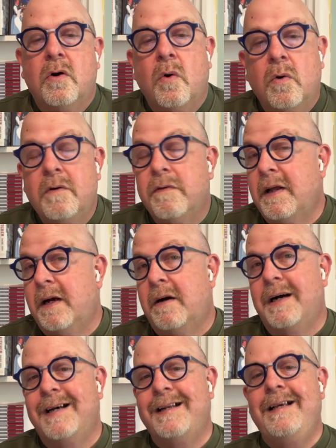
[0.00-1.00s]
Cornflower
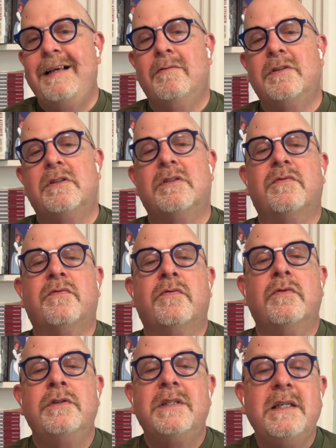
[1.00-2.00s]
honey, which is
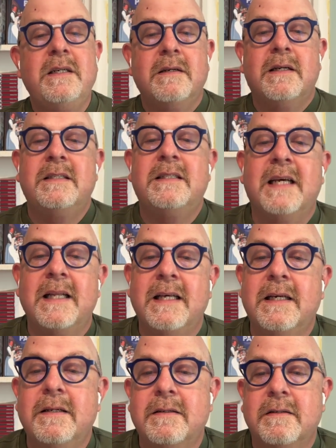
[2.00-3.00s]
fruity and
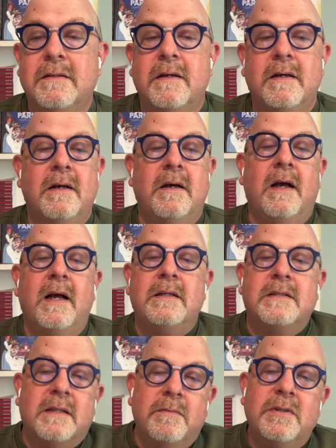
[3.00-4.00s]
delicate,
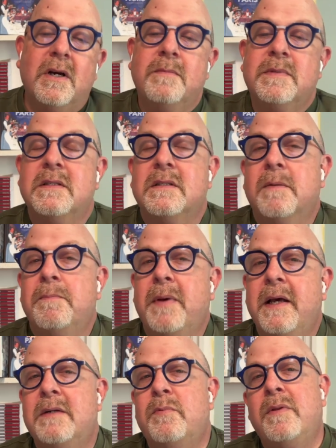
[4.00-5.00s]
and sometimes it's
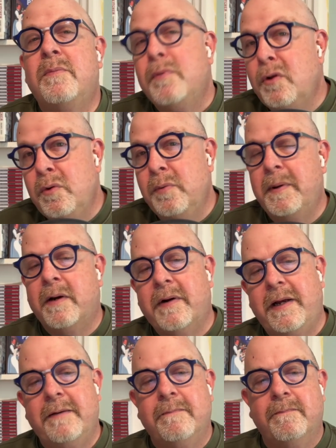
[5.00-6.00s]
compared with
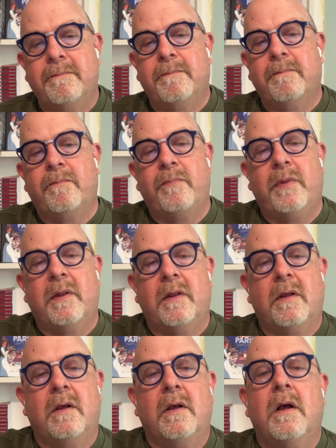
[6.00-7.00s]
blueberry.
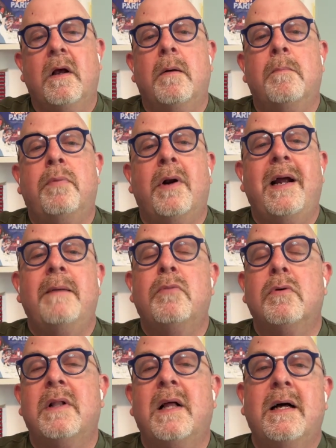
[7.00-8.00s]

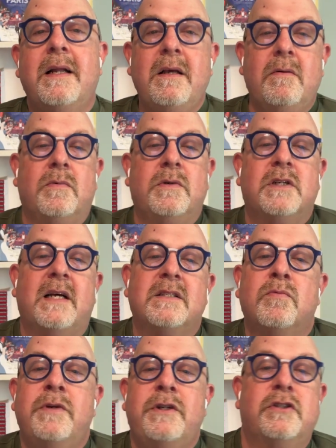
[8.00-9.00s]
Bramble honey, which has a
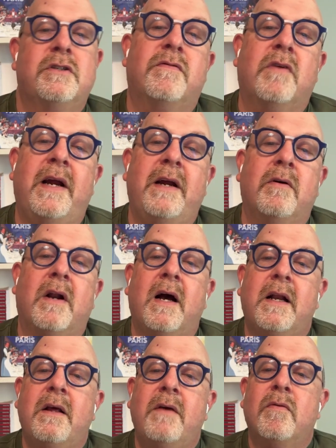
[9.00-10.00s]
rich and fragrant
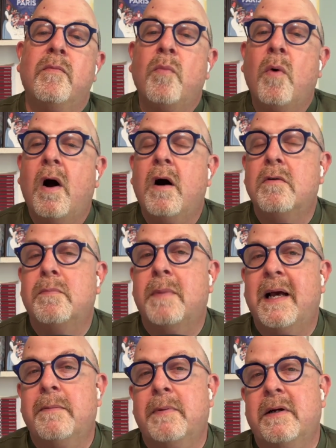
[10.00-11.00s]
honey from wild
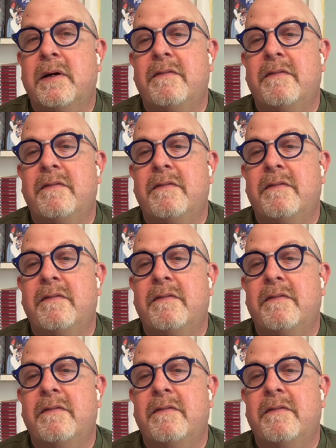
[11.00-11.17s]
blackberry